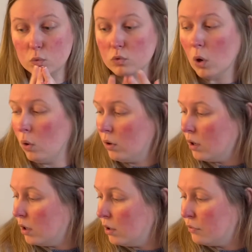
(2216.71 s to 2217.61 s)

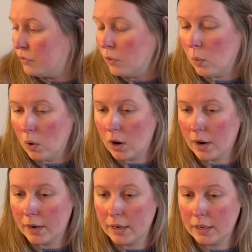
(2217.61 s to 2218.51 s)
roll
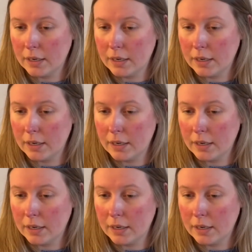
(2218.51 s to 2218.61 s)
for